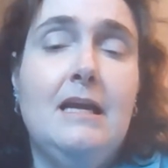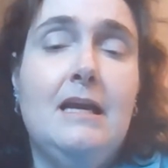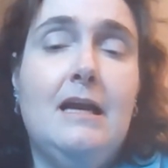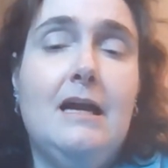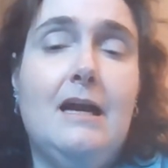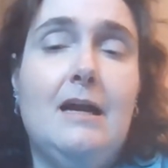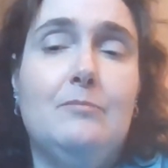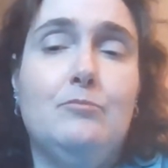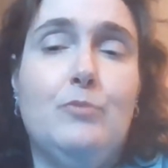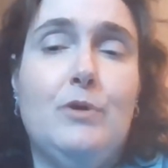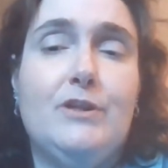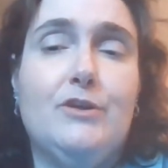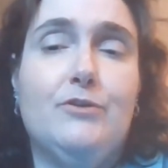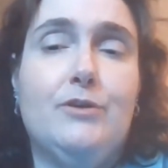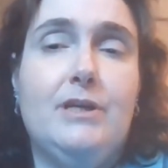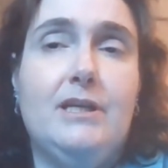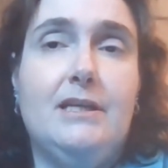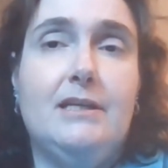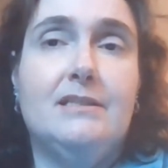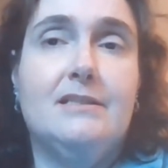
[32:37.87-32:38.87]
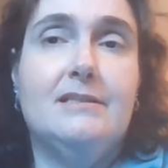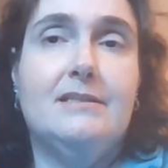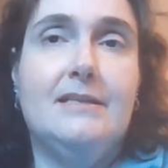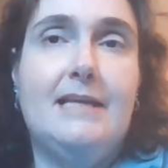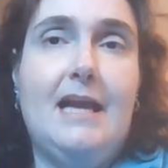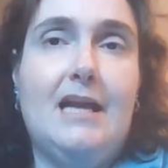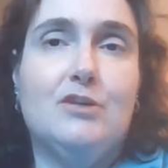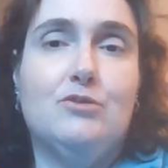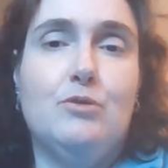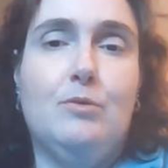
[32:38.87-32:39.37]
um, whether it's
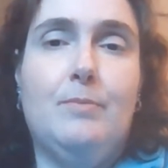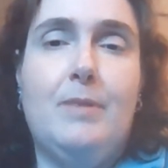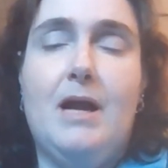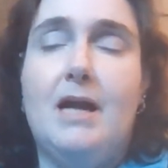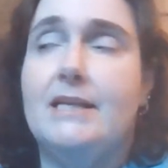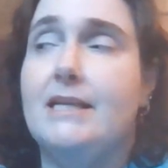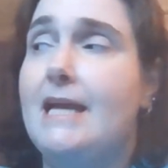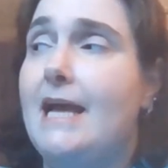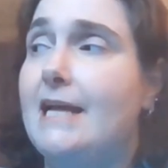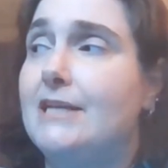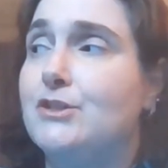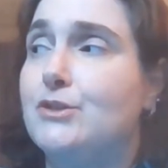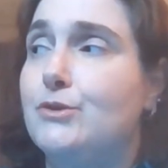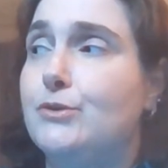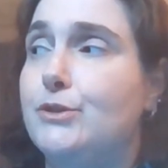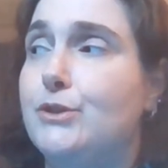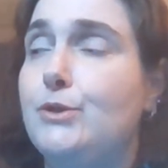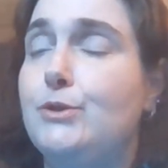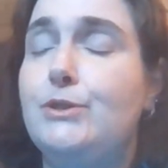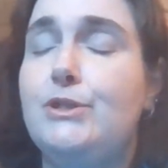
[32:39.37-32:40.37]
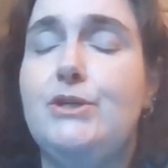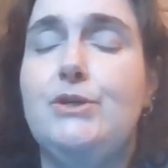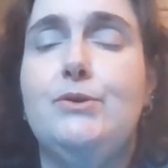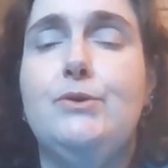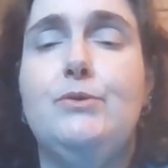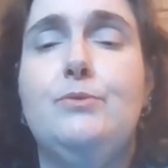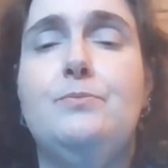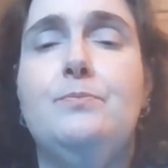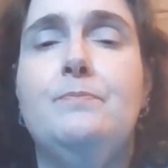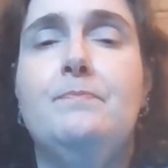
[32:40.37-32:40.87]
the actual podcast or
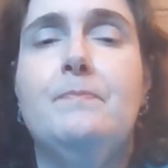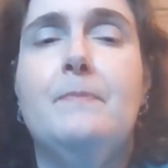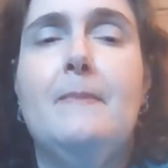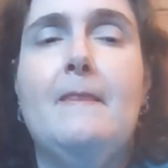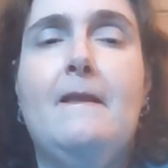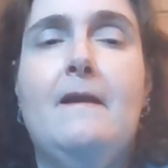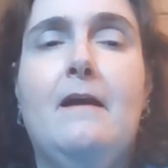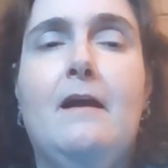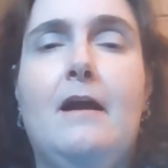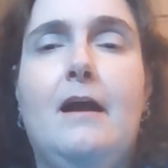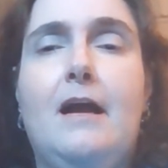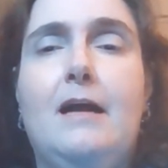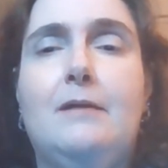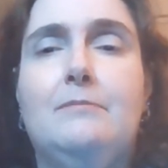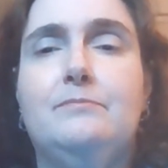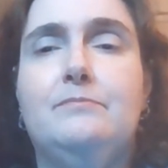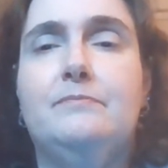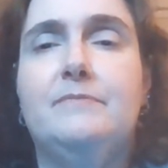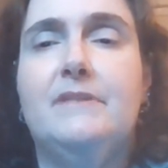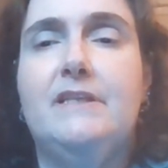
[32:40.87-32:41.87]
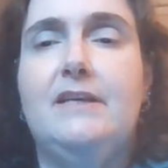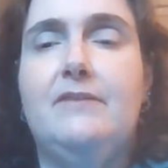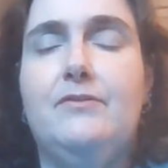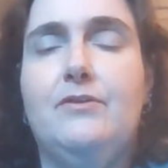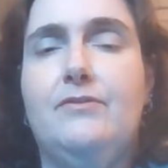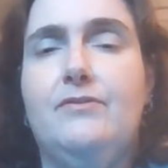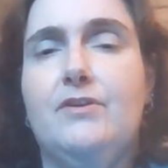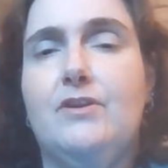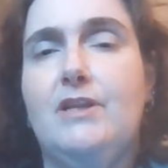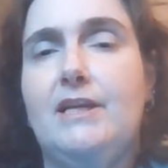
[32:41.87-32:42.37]
YouTube. Um, if
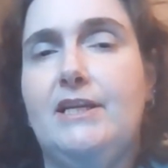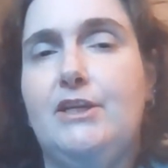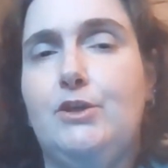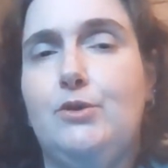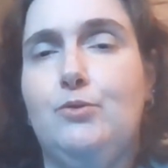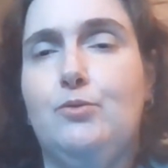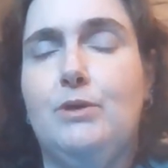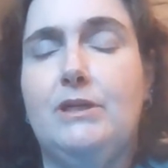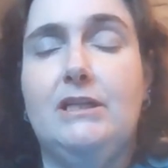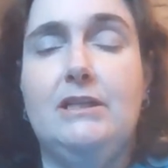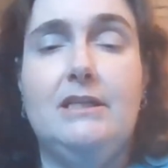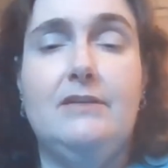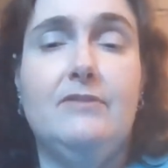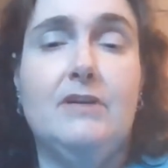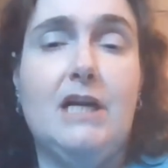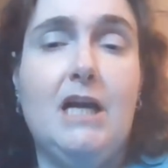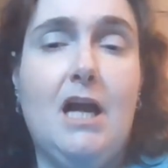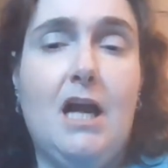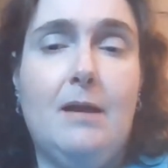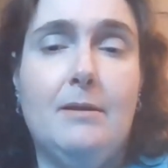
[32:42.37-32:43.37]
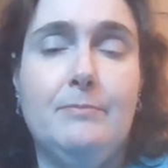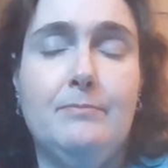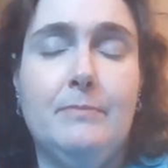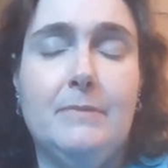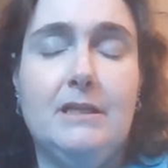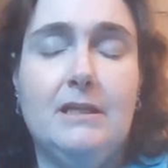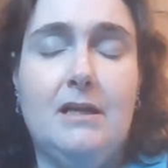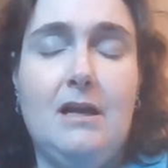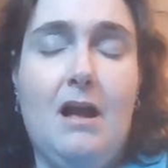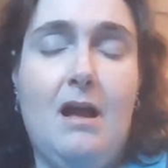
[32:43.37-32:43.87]
you feel like you want to leave a com-
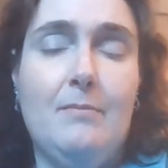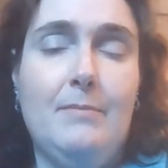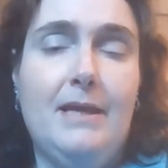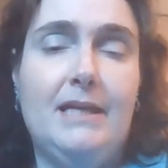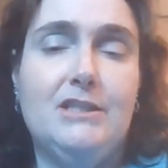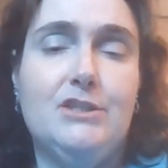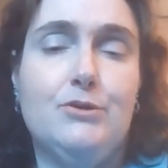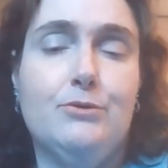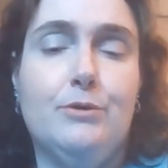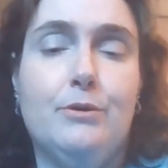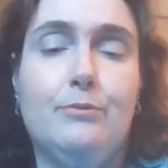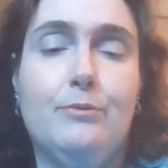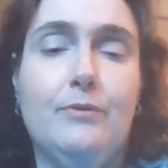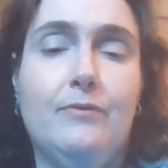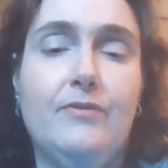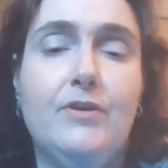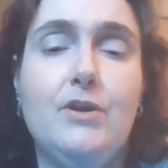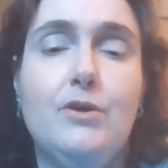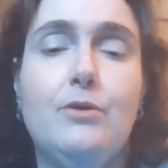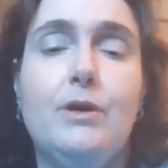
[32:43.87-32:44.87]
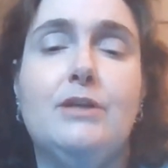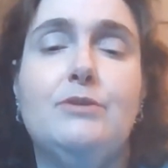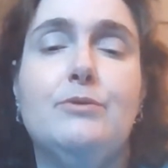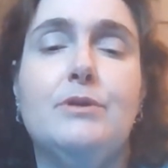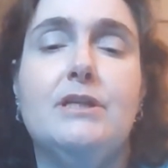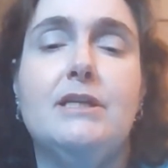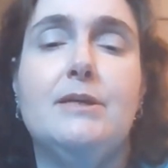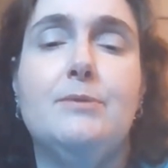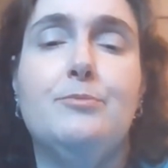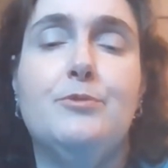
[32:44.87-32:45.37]
comment or a review, I'd
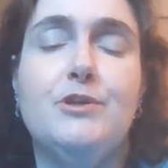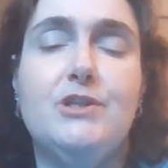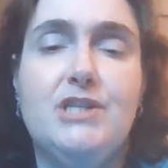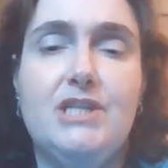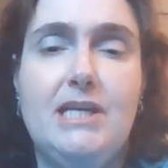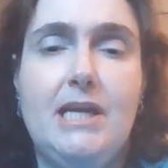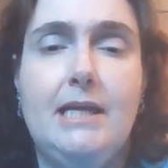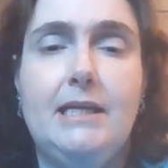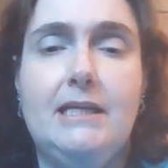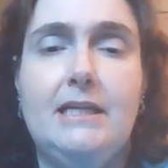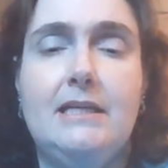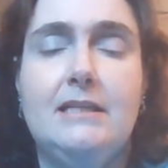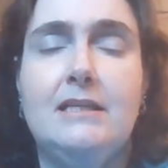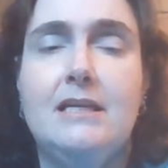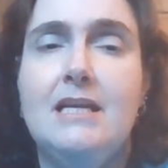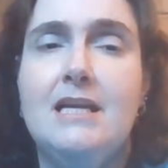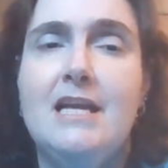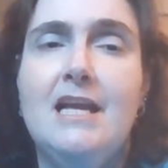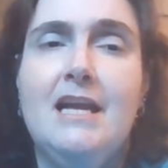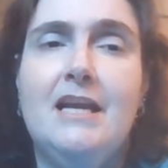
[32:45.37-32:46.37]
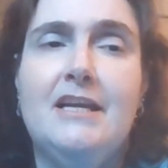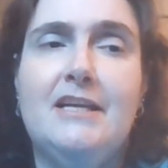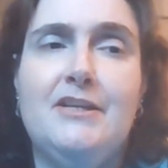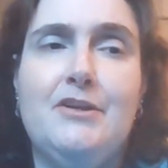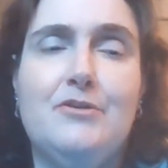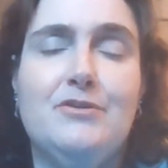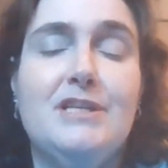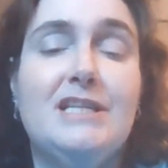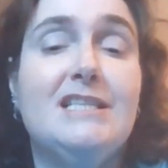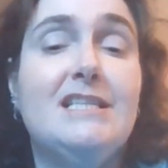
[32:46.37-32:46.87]
really appreciate it.
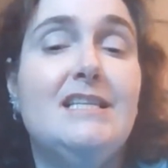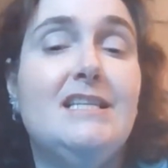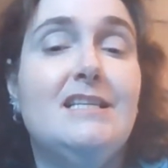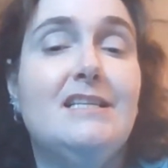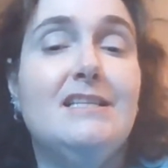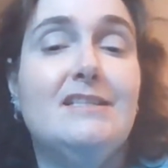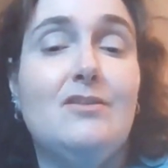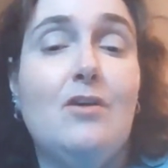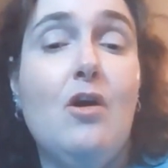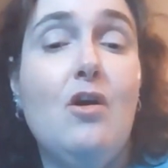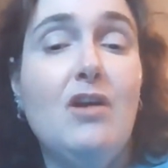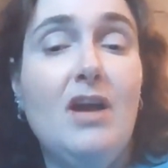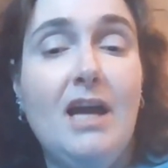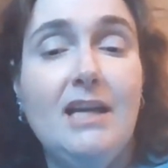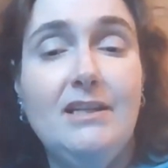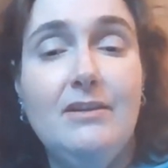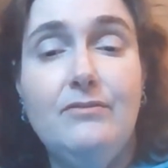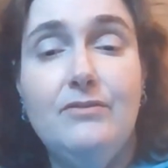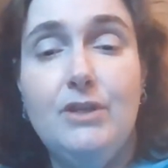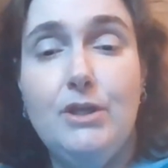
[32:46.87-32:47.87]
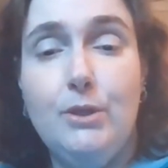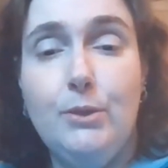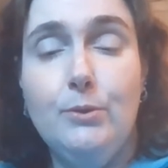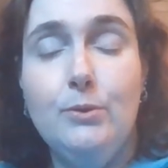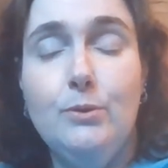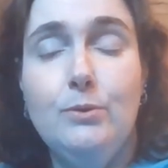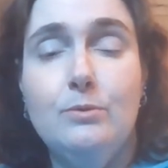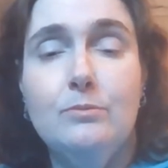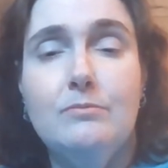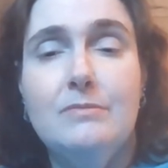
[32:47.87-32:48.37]
You know, this is all kind of
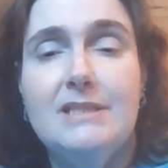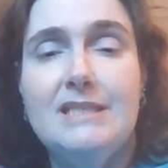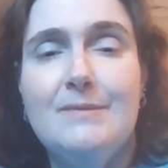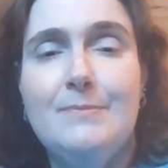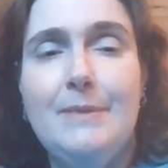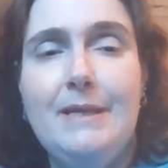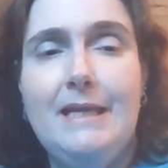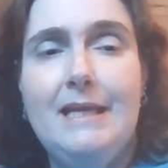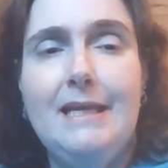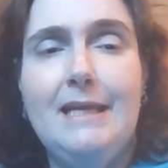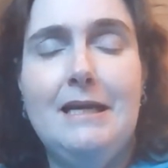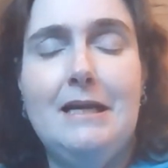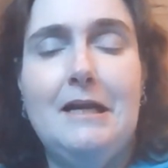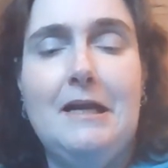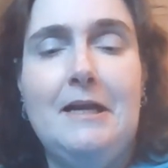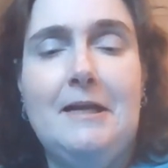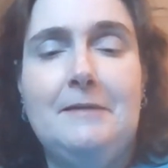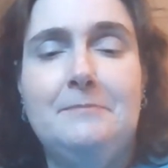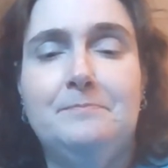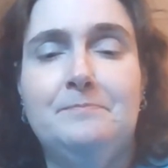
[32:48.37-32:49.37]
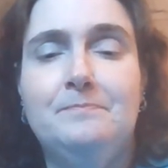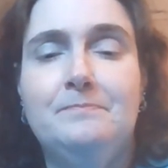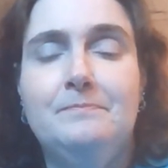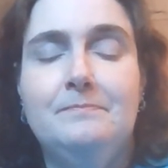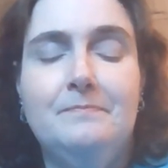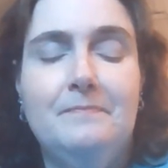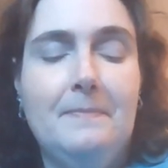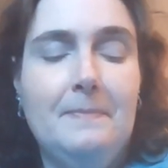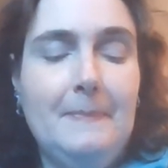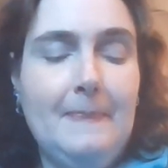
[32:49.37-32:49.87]
new to me. Um,
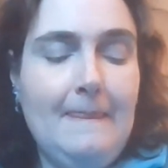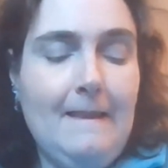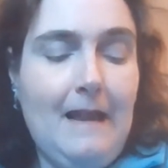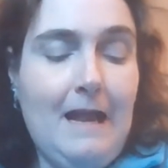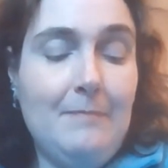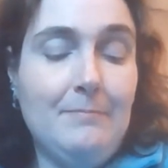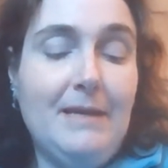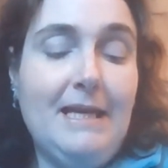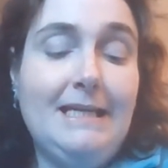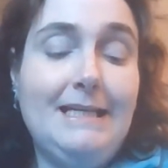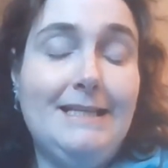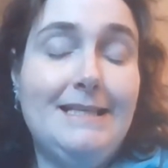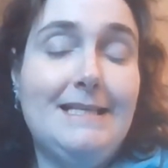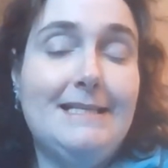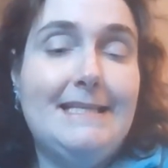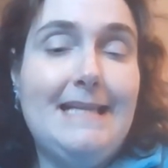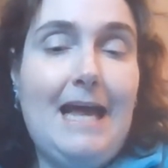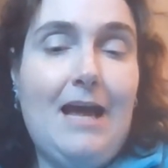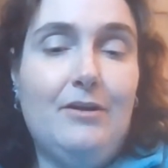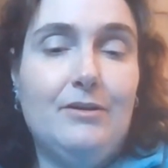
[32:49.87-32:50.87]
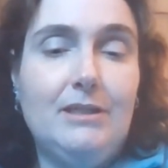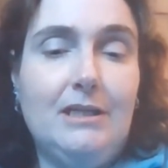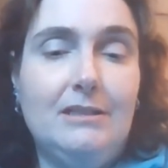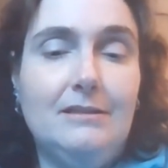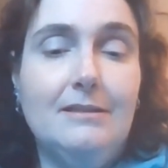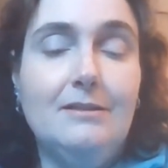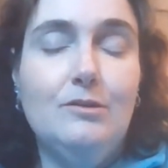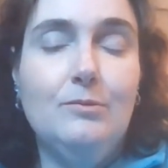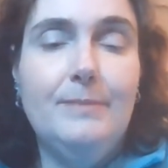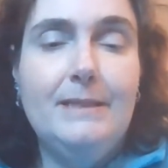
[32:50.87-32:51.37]
I'm getting this out a
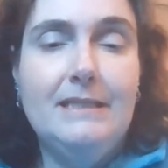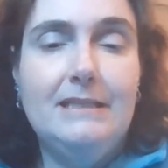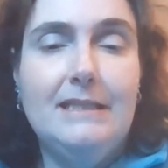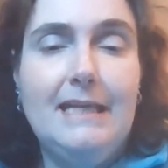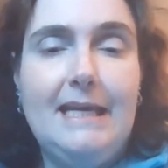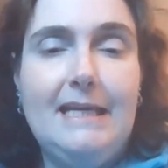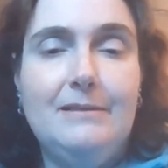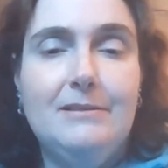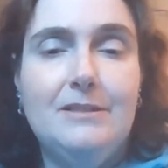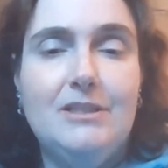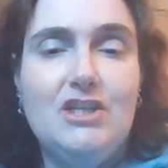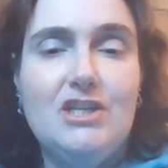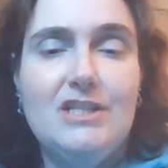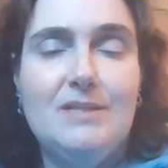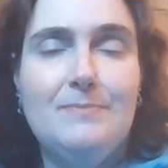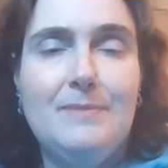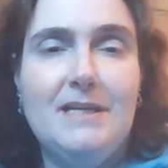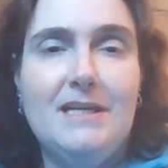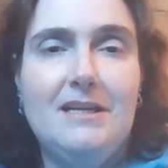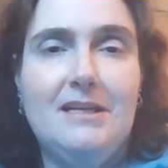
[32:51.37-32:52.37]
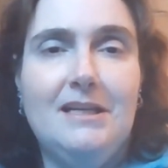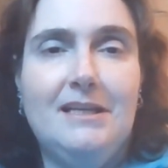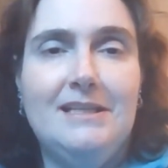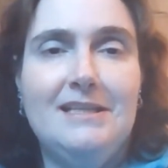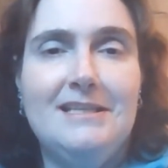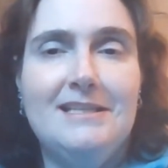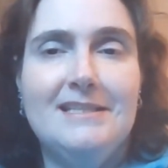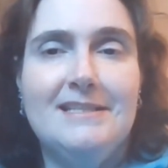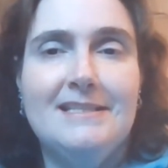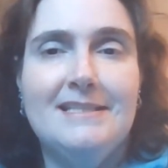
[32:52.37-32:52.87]
little bit late just
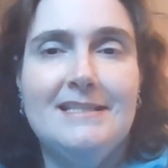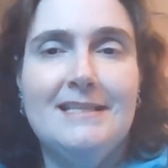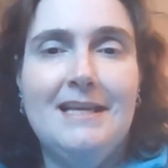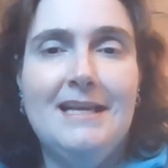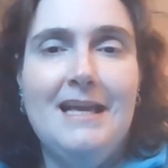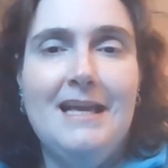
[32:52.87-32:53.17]
because,